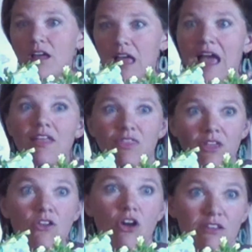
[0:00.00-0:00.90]
at
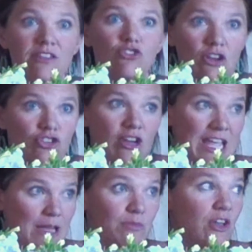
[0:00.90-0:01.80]
the concentration
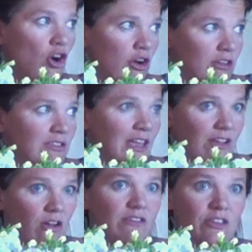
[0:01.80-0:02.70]
camp, the guards
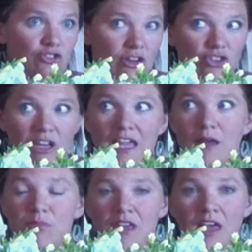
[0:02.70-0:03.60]
at concentration
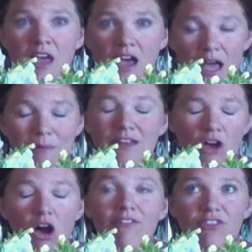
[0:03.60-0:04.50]
camps. I mean,
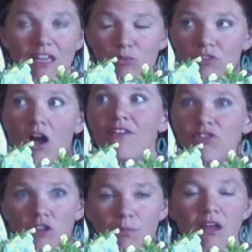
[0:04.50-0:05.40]
awful. It was
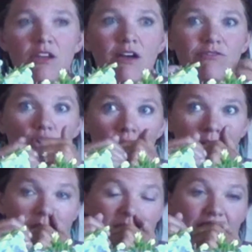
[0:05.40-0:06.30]
awful upon awful.
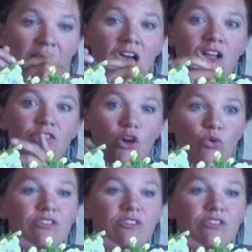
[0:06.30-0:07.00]
Those